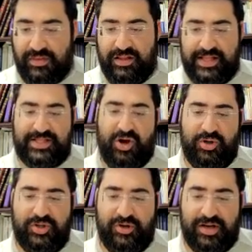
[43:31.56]
Let's
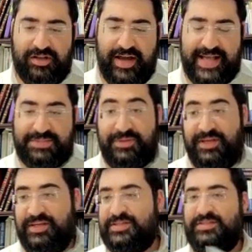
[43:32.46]
go to our last
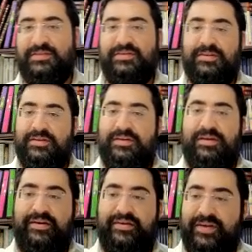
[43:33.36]
piece
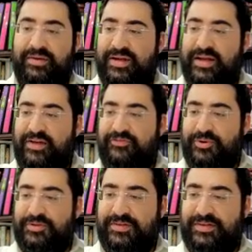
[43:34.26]
of Gemara
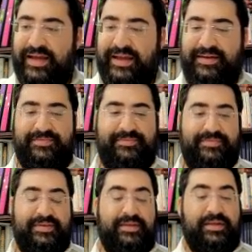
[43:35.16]
for today.
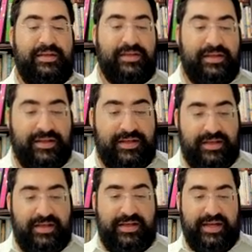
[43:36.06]

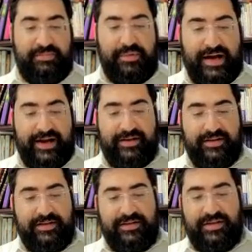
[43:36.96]
Itmar.
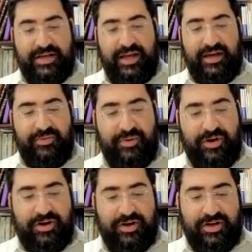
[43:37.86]
It
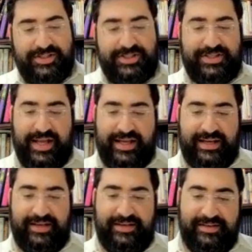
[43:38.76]
was
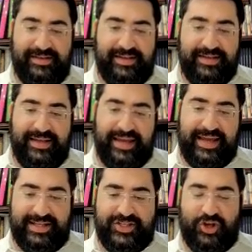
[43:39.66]
stated.
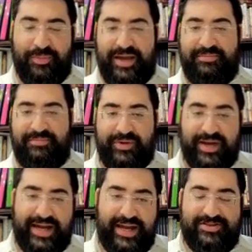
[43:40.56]
It zomem. We
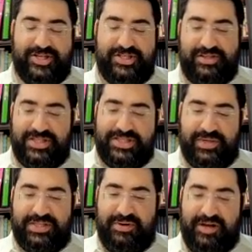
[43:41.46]
had it just in this
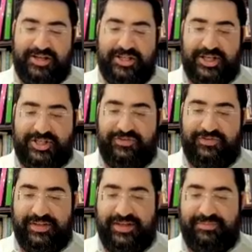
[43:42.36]
week's parasha
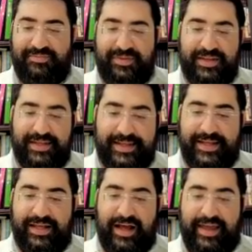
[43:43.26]
Shafitim.
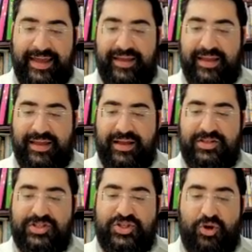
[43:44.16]
A
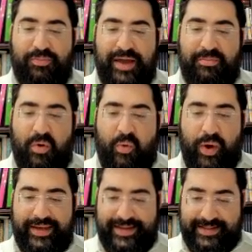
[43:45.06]
zomem
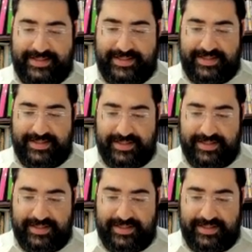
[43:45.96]
witness.